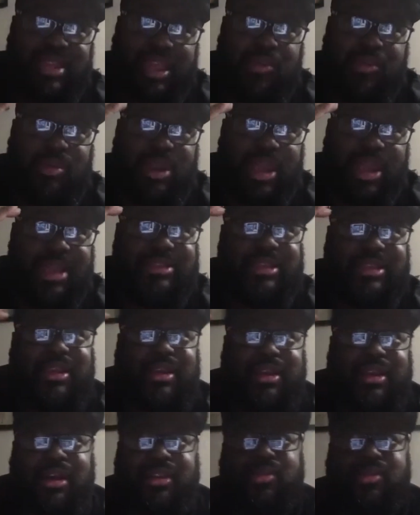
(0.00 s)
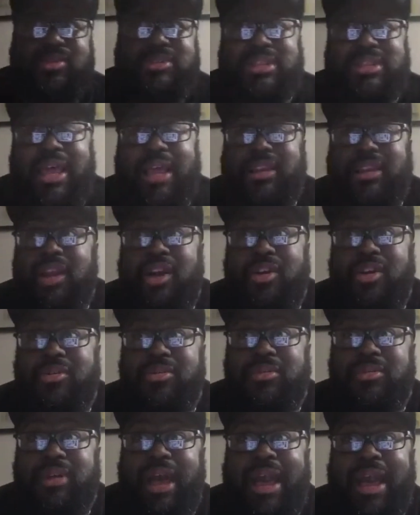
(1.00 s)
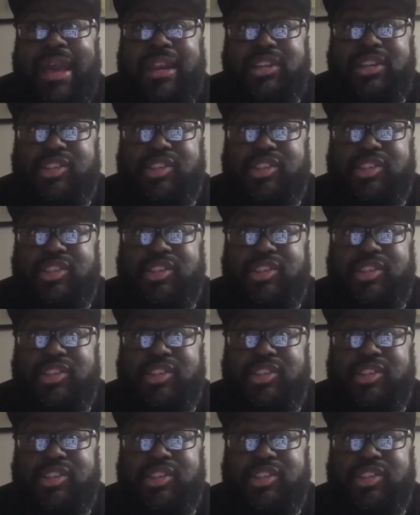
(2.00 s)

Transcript: were like that, and other ones like, no, I had a